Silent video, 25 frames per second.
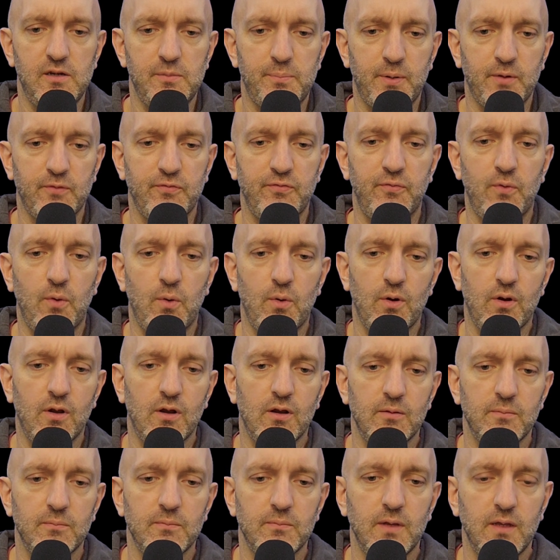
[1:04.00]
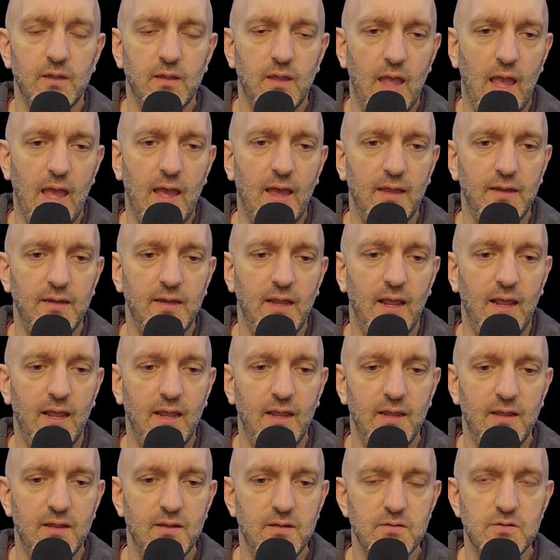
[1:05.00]
perform at
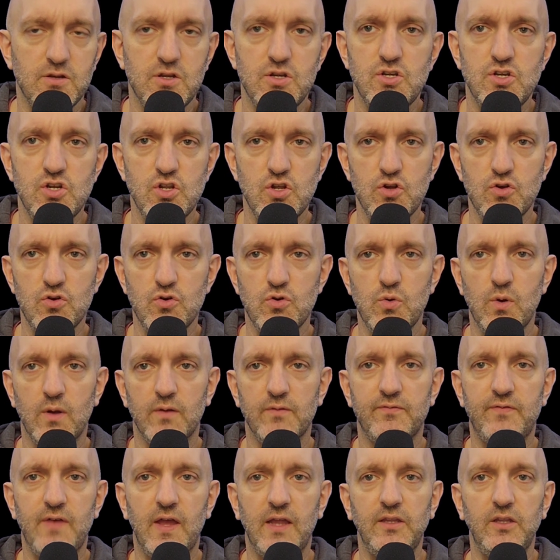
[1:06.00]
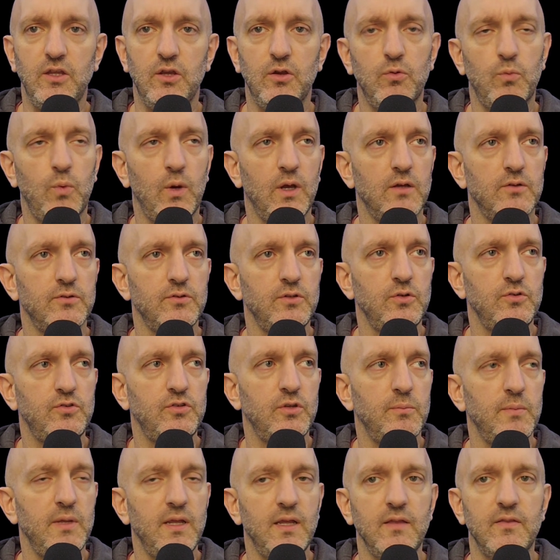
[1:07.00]
a new venue. Well, new
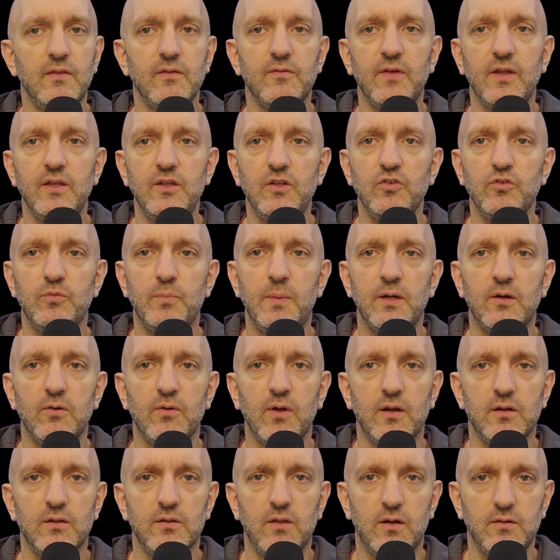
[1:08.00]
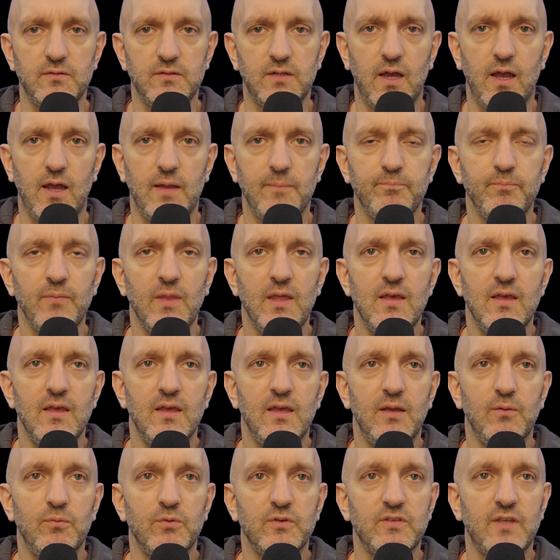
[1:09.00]
to me. The venue's been around a long time.
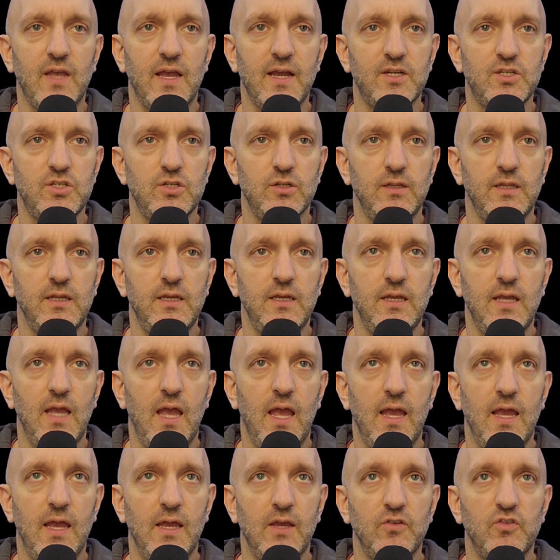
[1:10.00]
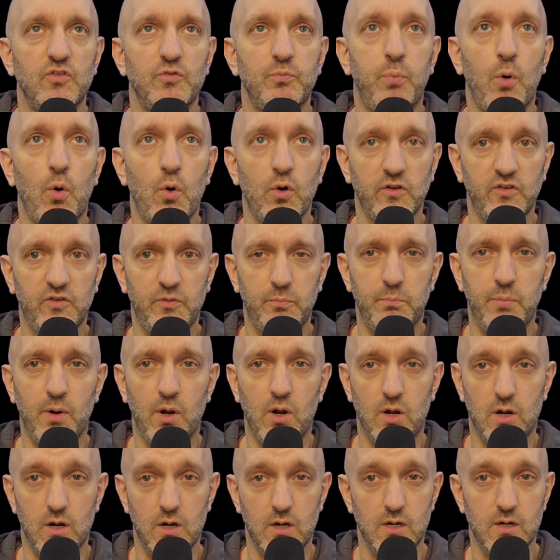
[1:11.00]
It was actually a sports
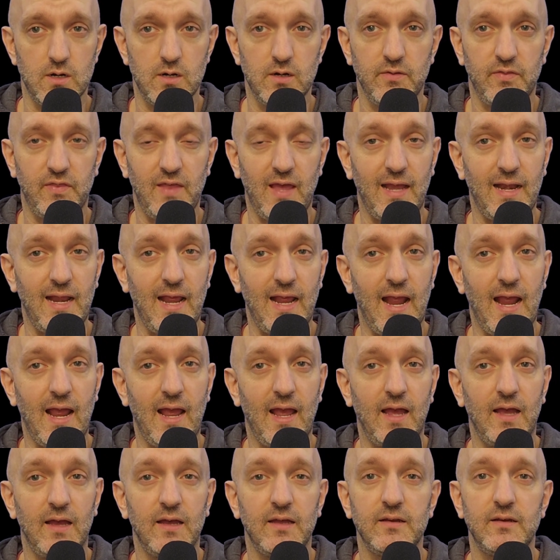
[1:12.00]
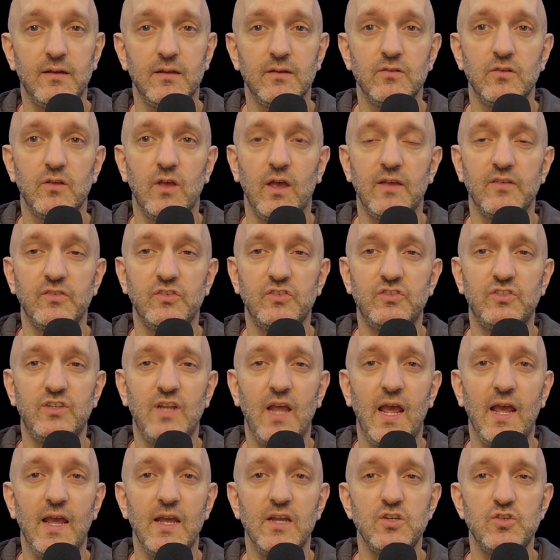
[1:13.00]
bar that had a
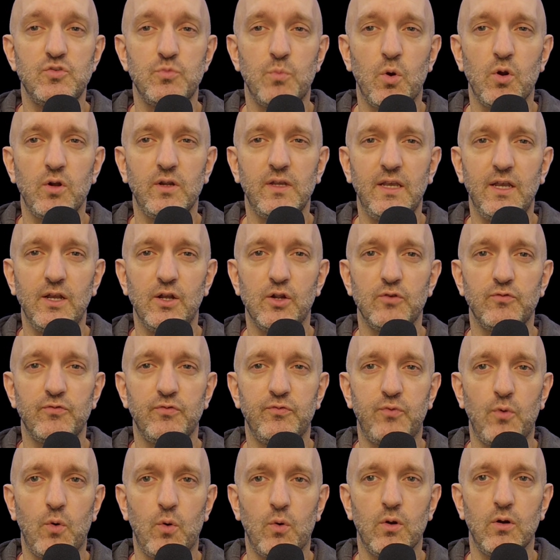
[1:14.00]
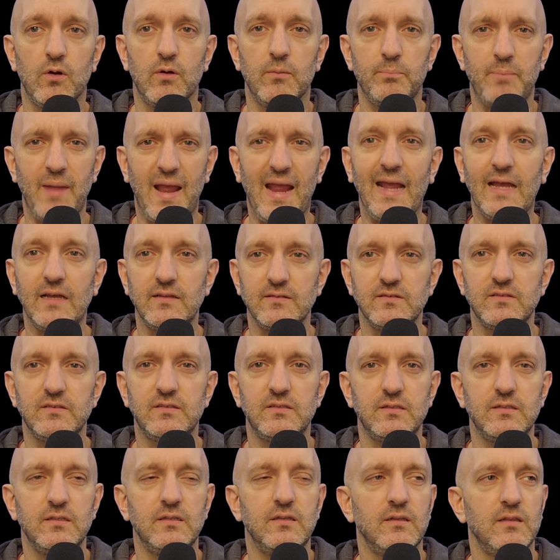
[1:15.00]
stage more geared for
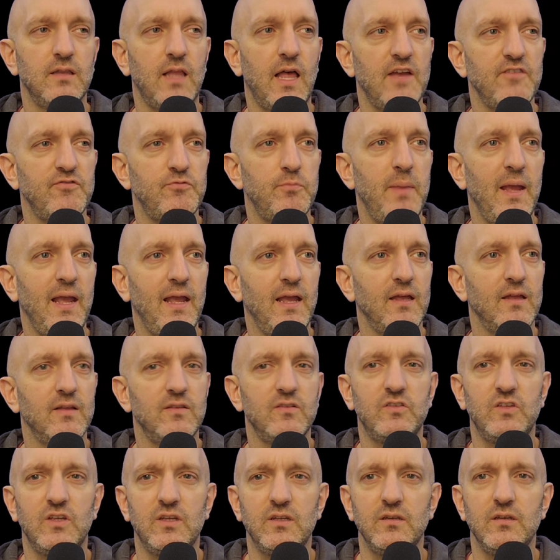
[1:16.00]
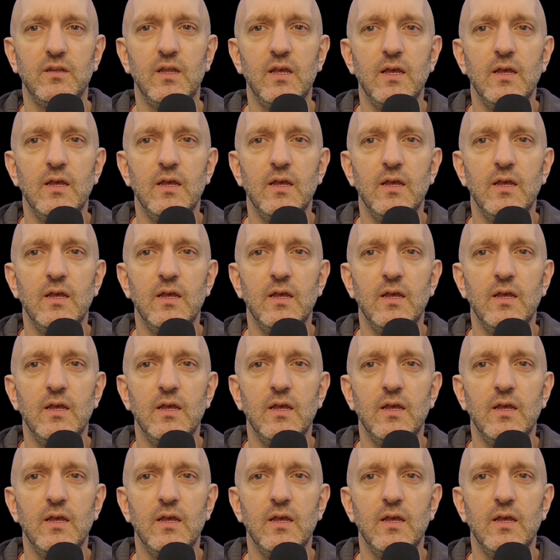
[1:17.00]
bands, live bands, and